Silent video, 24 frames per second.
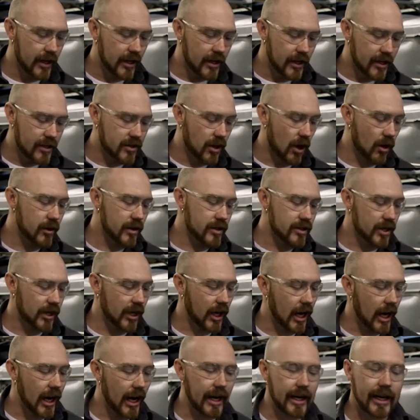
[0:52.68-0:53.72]
It's always a
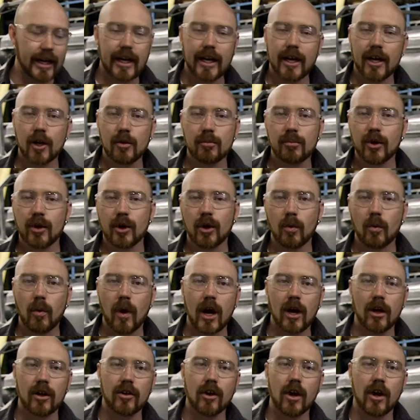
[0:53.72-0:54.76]
good idea to put a
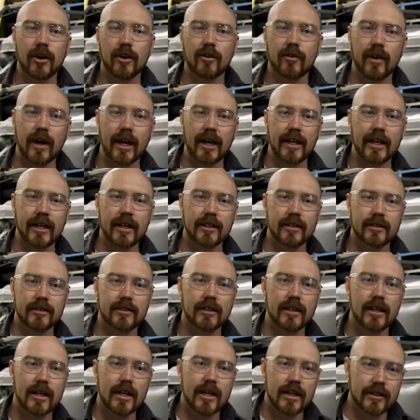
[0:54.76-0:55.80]
weld on a radius.
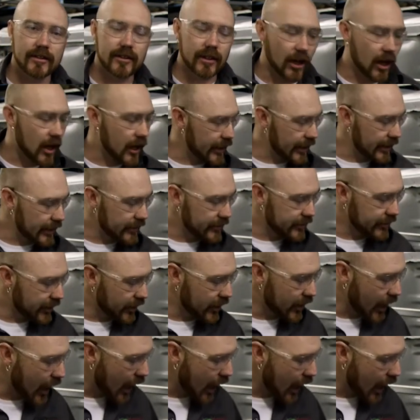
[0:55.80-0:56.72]
It's a lot easier to